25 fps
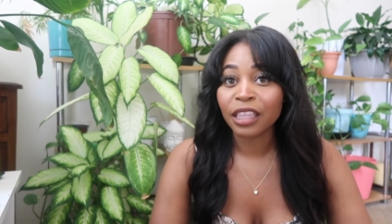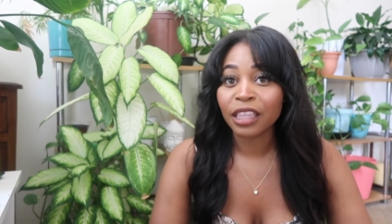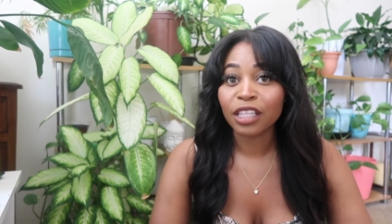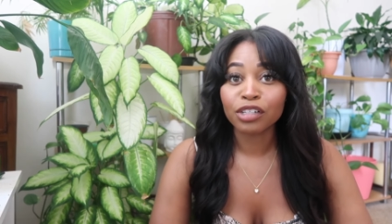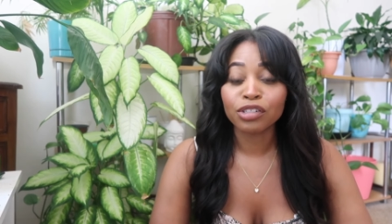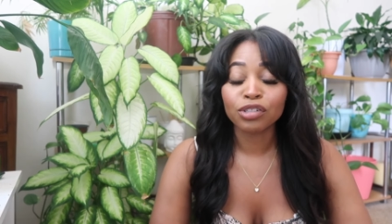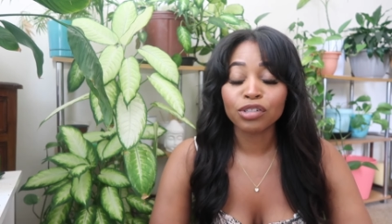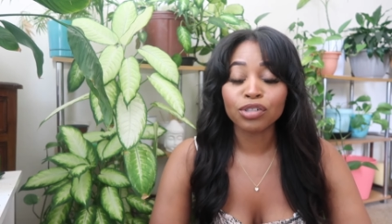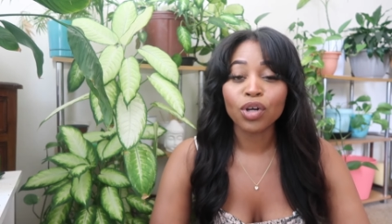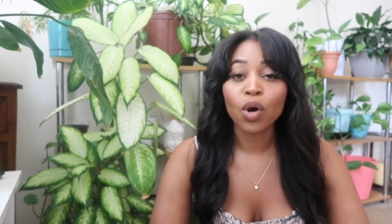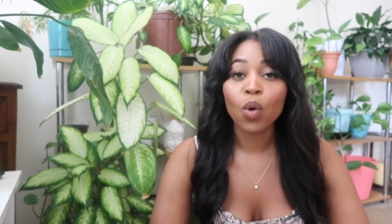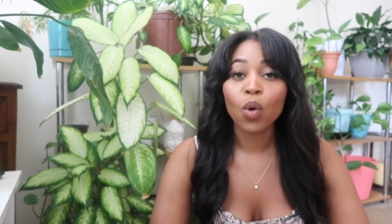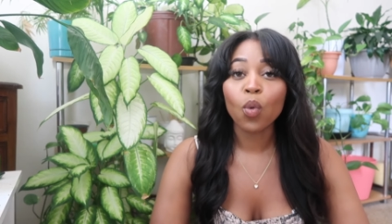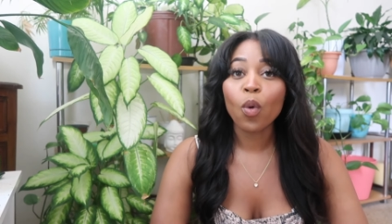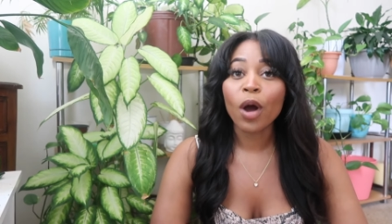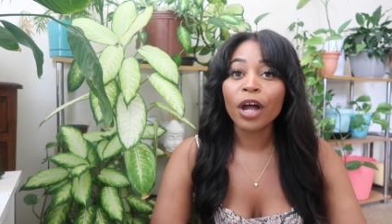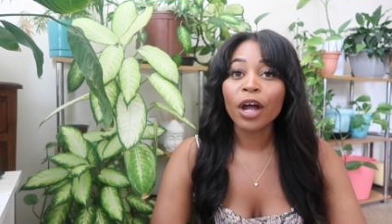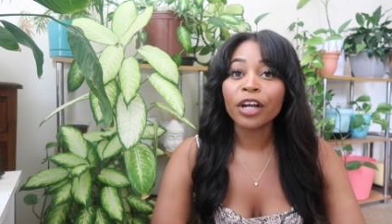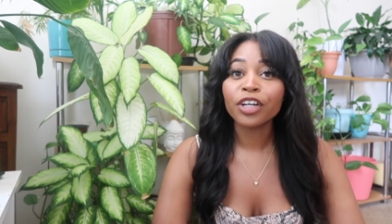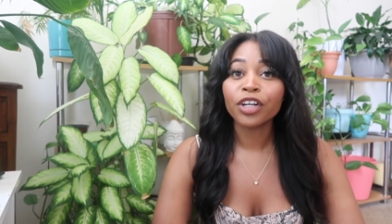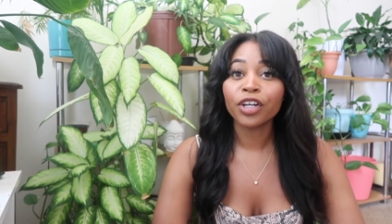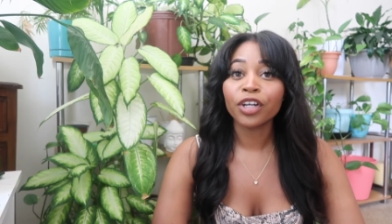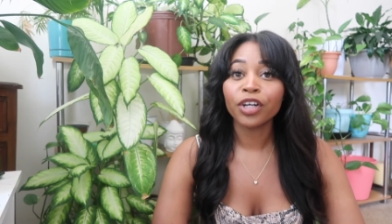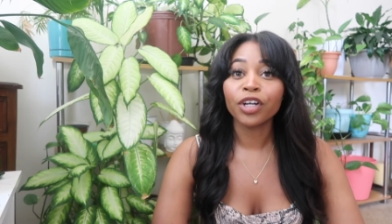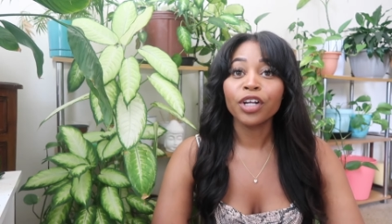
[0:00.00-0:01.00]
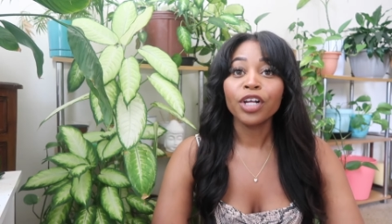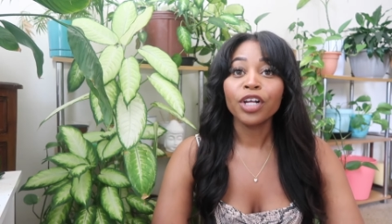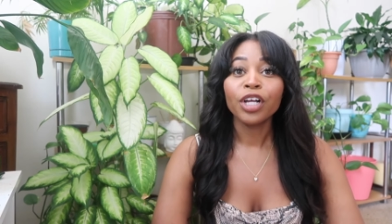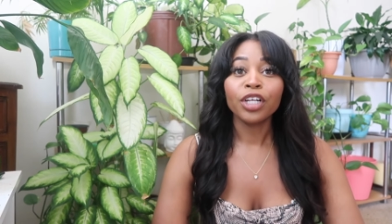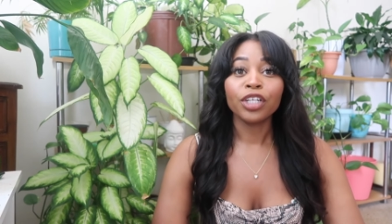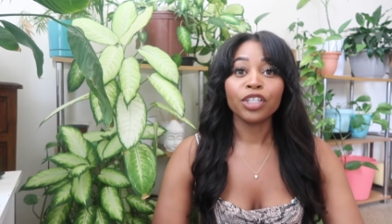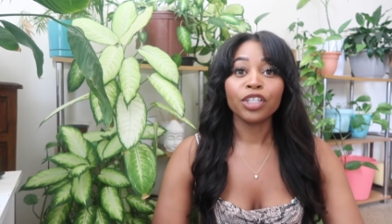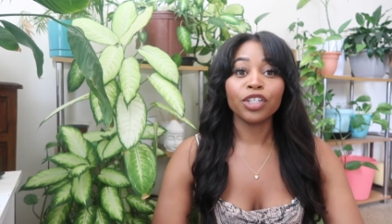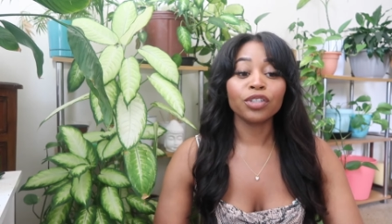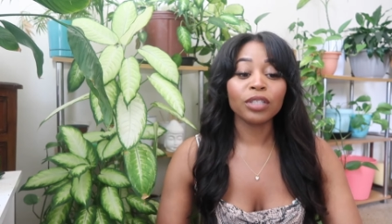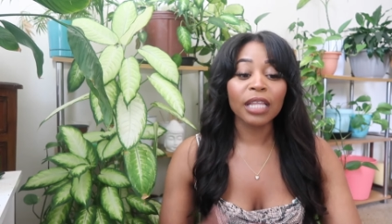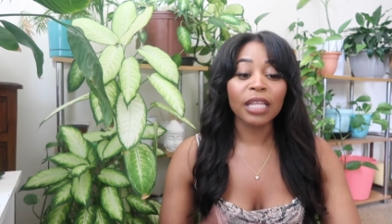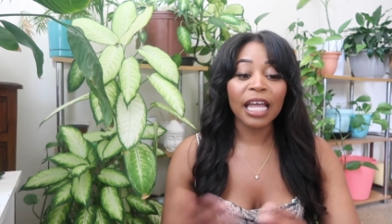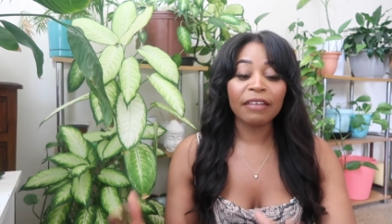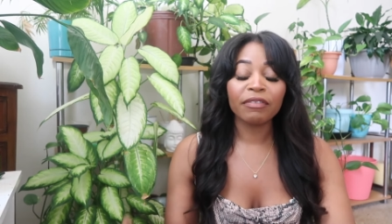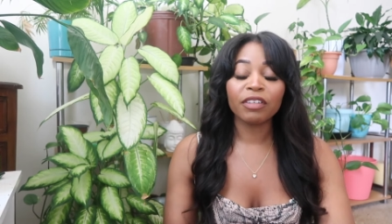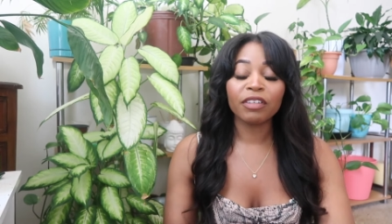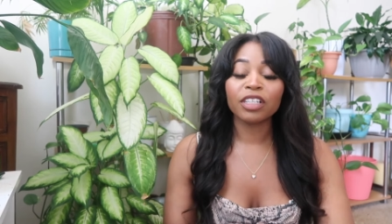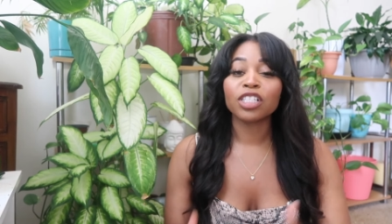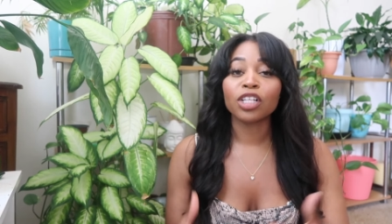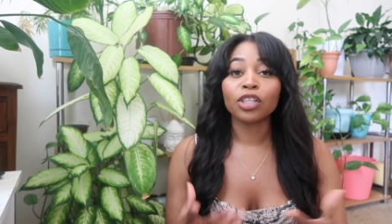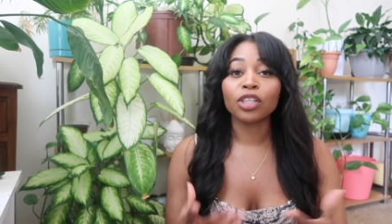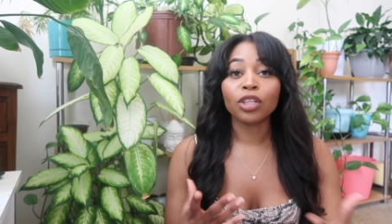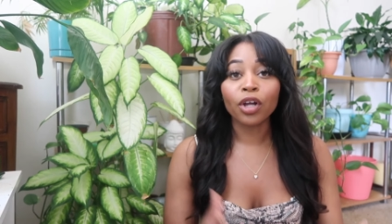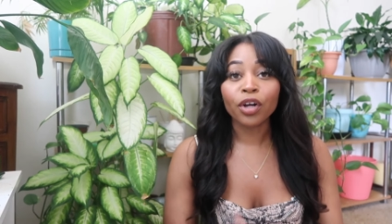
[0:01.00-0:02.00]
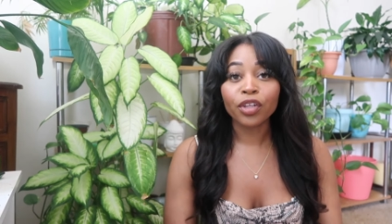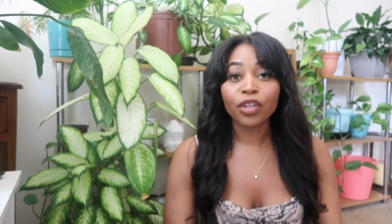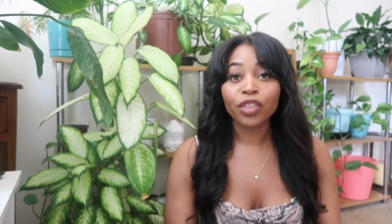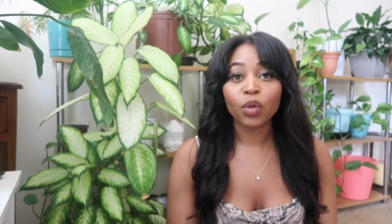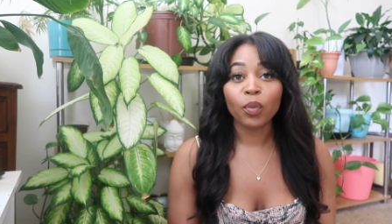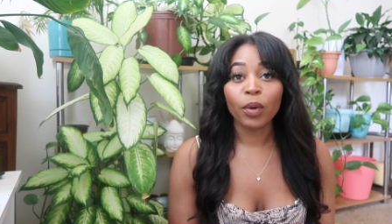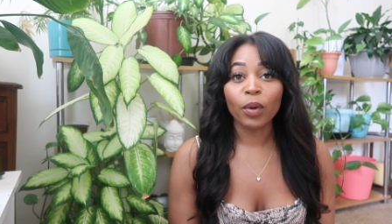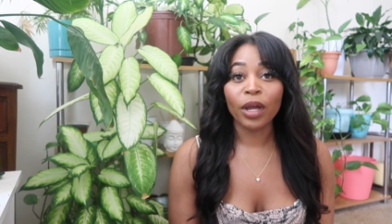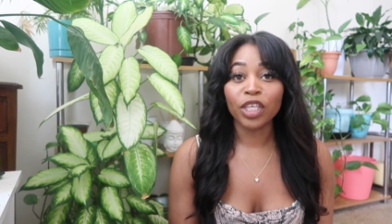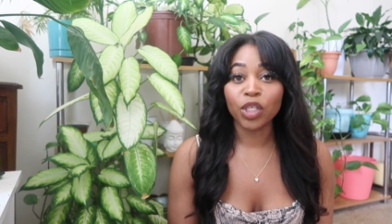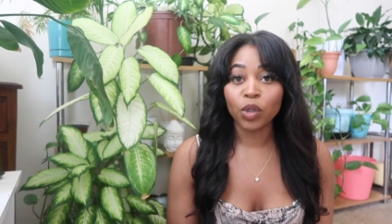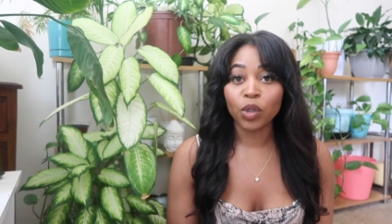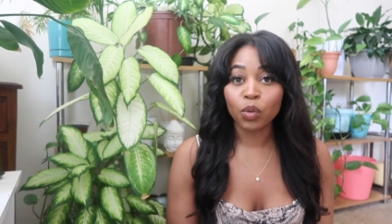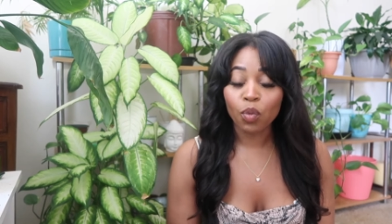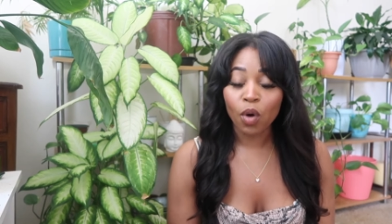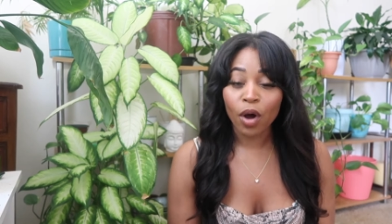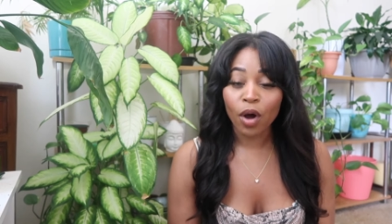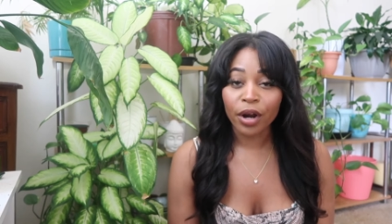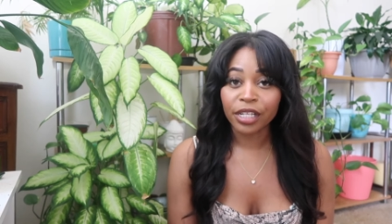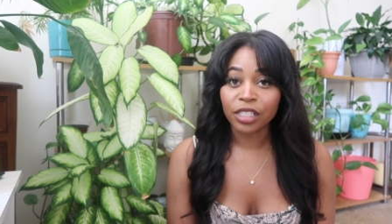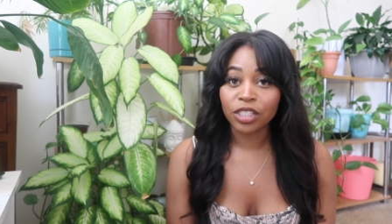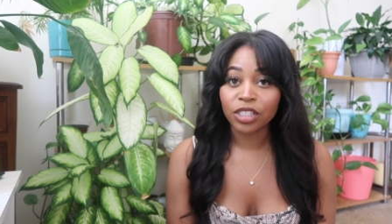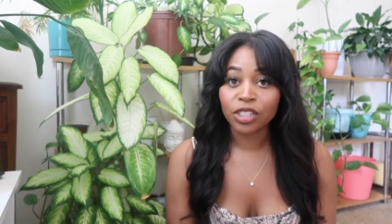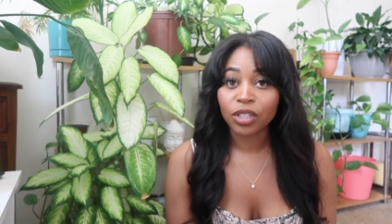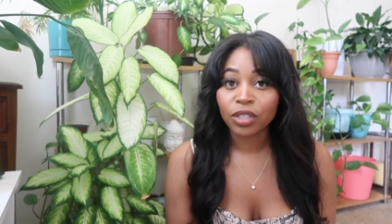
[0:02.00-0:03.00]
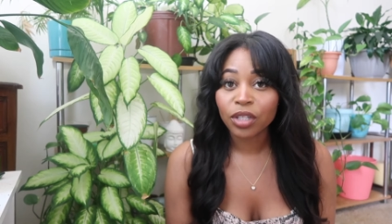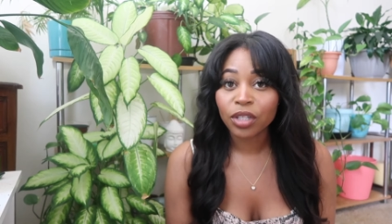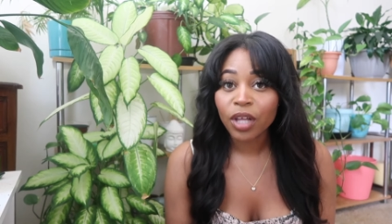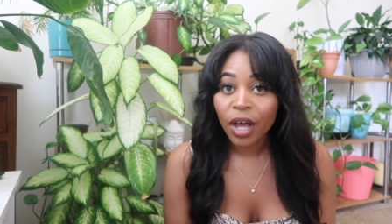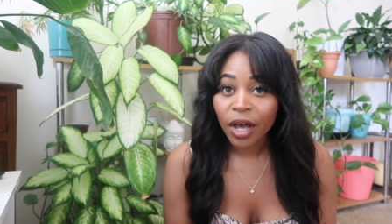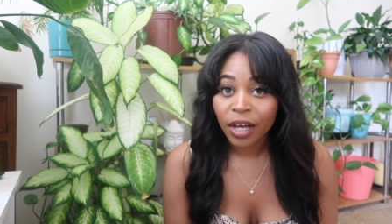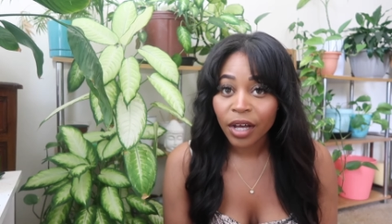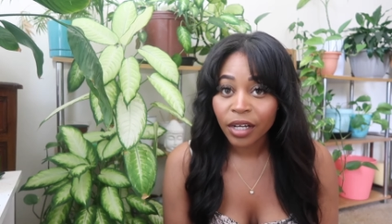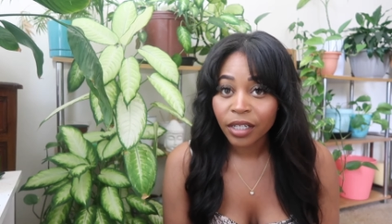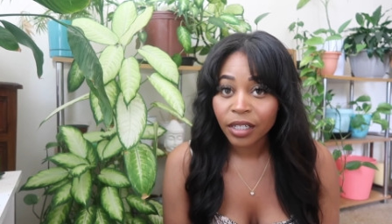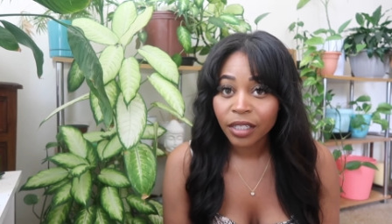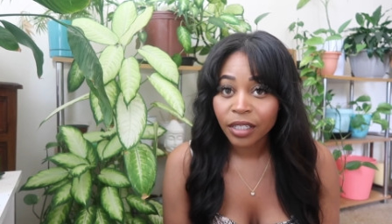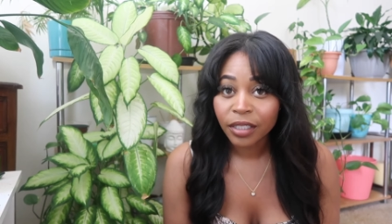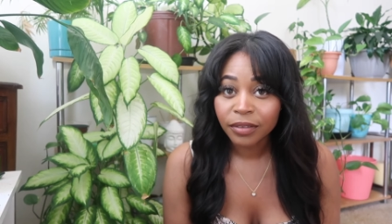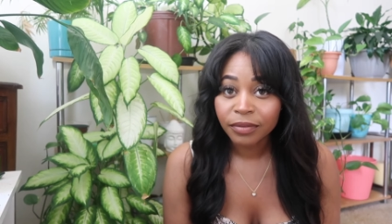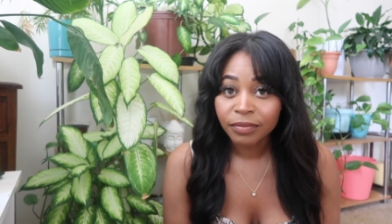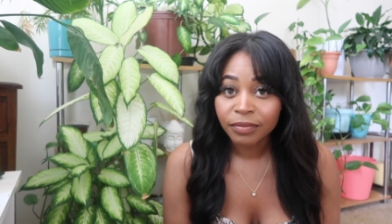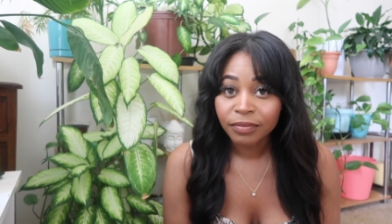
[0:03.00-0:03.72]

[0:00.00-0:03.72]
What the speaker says: There's no wonder your life doesn't look the way you want it to look.